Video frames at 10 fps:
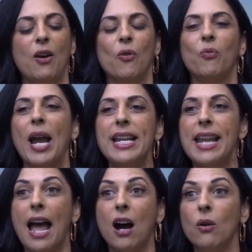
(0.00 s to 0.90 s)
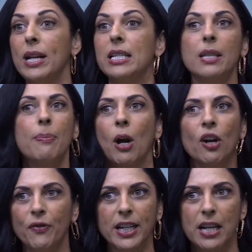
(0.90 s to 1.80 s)
right now is the
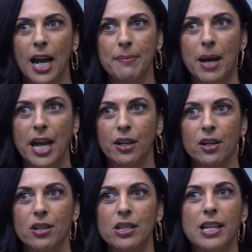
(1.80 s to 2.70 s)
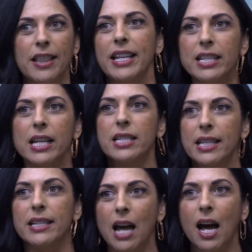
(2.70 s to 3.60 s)
perfect time, buyers. This is
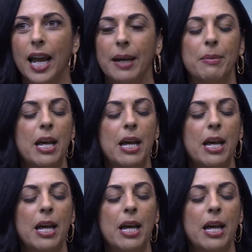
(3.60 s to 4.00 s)
the time.